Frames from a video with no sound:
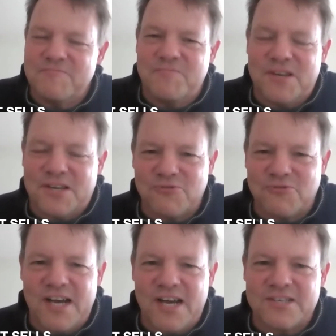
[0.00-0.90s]
been
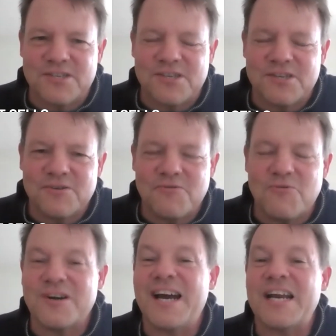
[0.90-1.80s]
addressed
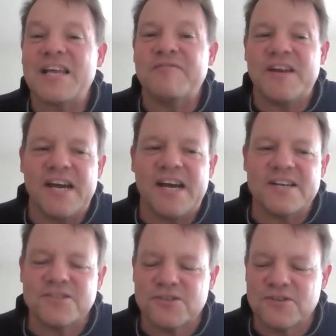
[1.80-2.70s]
or not even
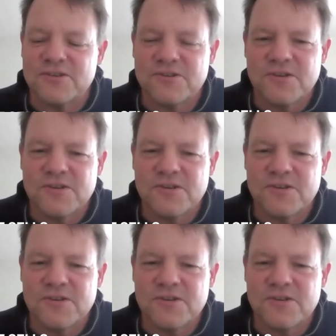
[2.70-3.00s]
asked.